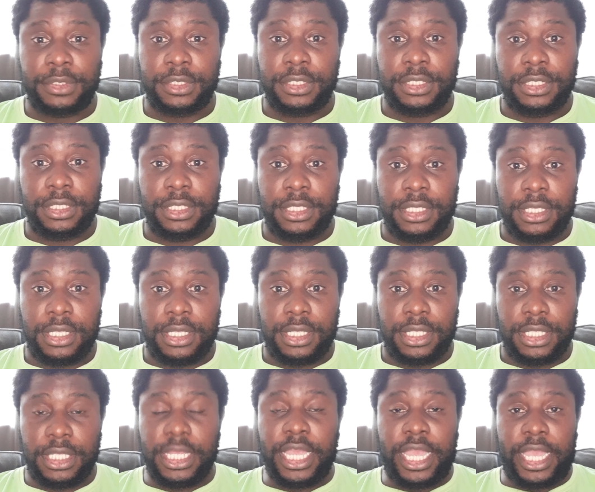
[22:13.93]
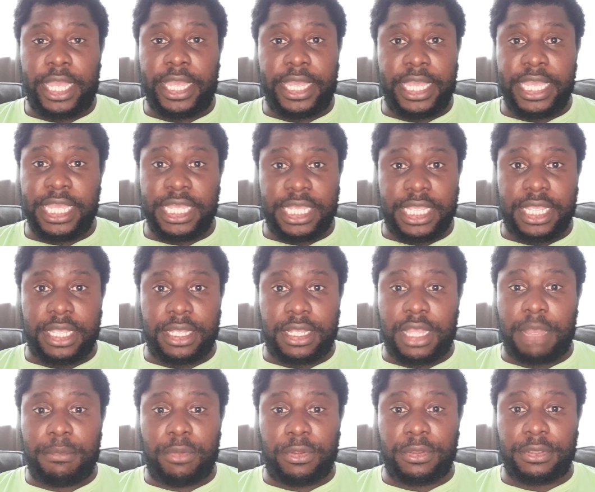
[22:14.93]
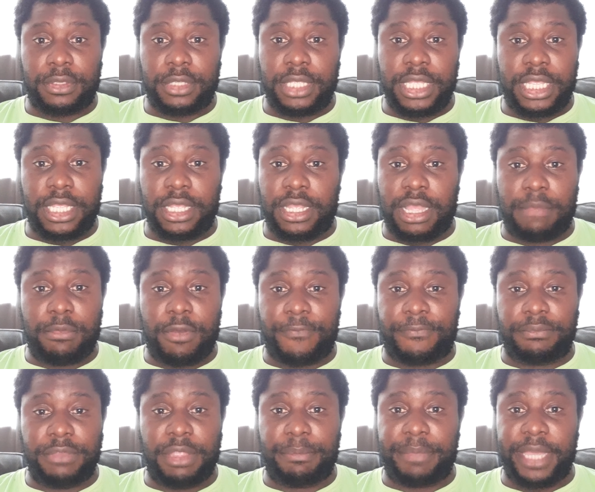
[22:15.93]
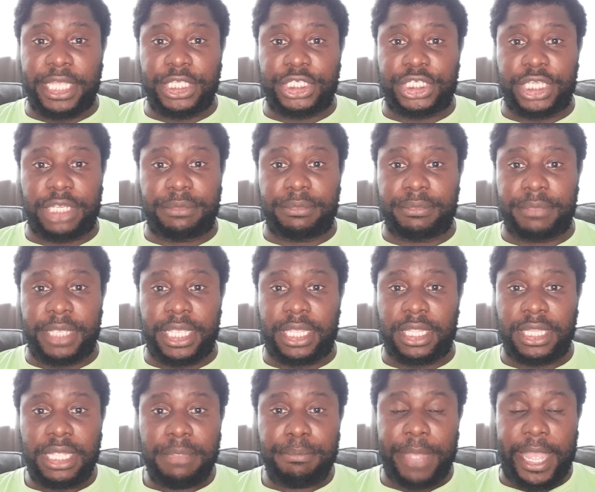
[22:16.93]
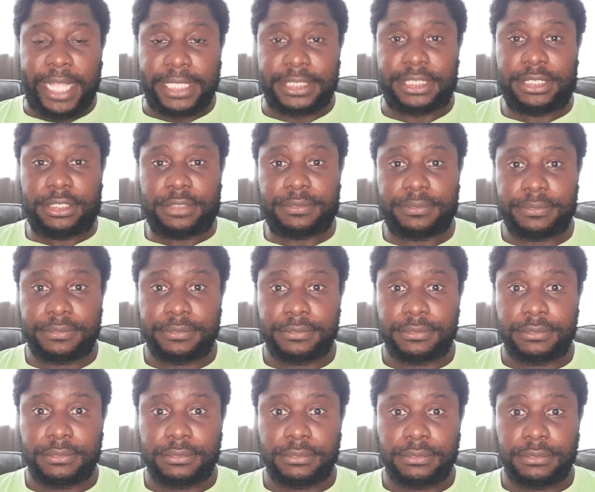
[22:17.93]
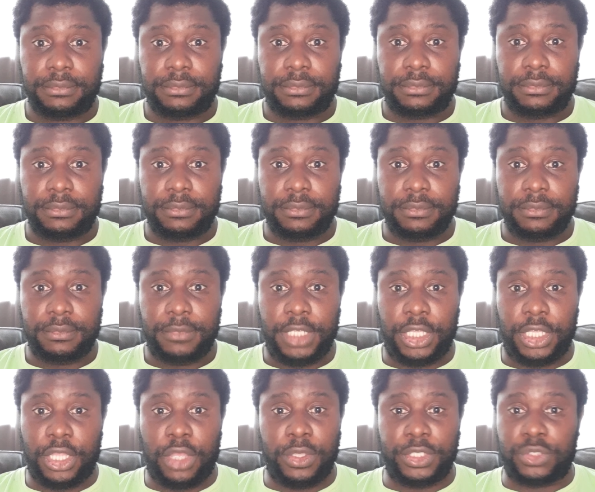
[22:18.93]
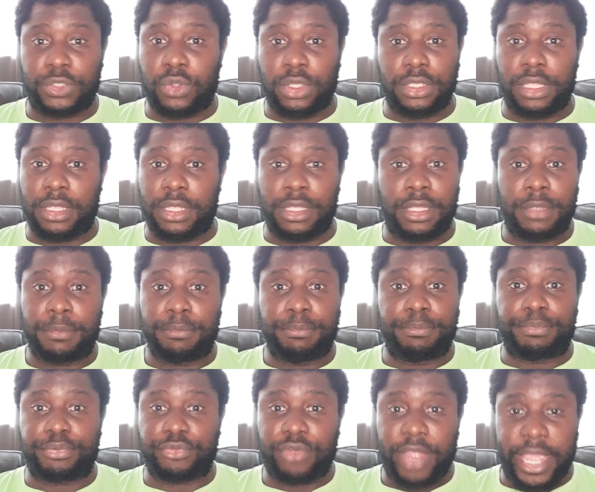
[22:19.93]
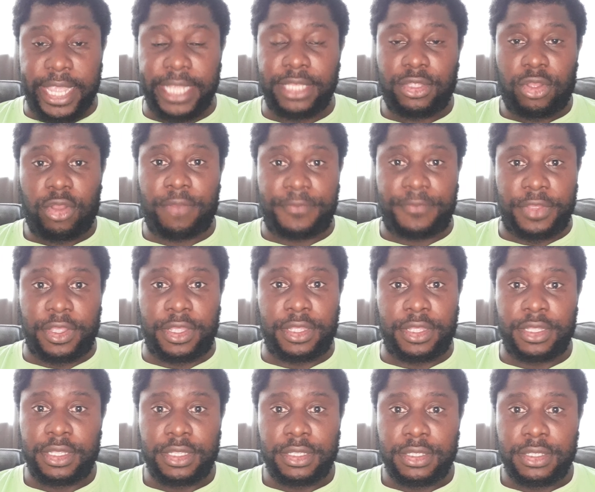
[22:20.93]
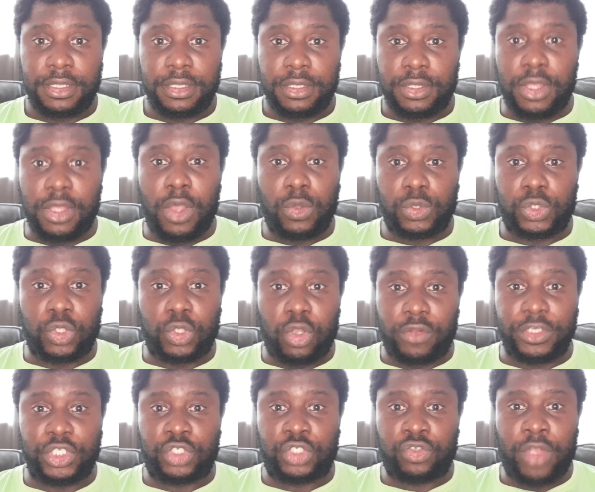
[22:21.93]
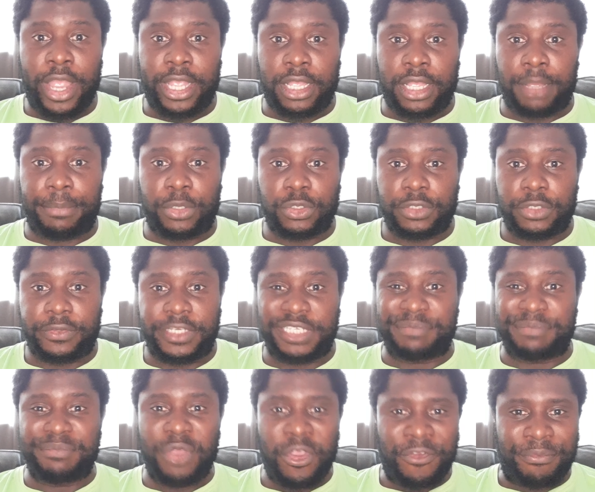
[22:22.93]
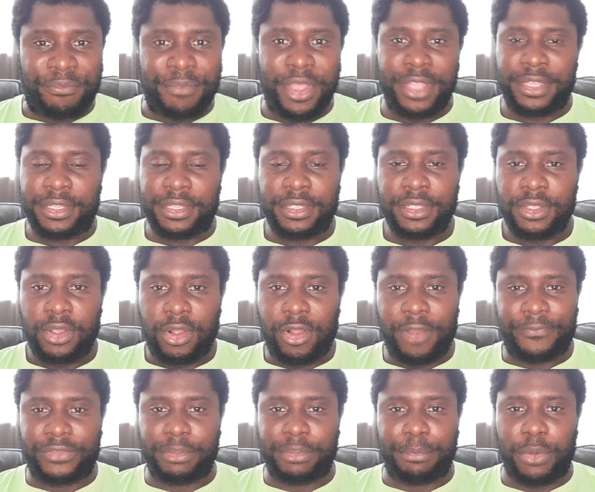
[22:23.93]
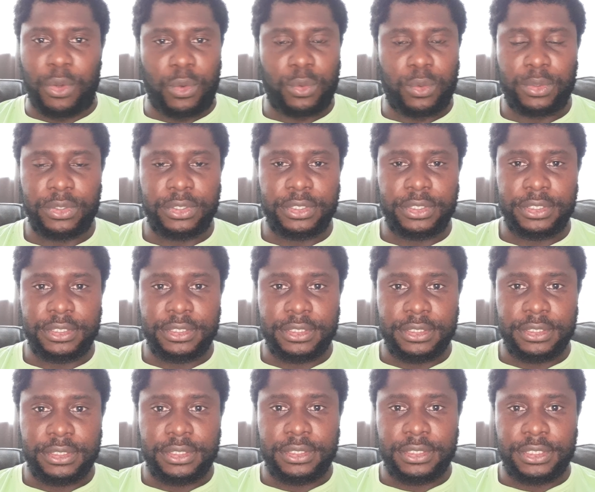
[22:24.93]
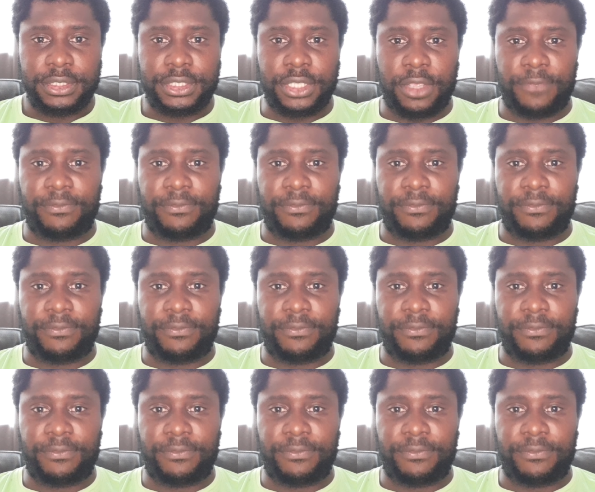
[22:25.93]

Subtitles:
He can come off from the bench and make an impact. He's got the brain of a goal-scoring striker because of his movement off the ball. So for me, that's it.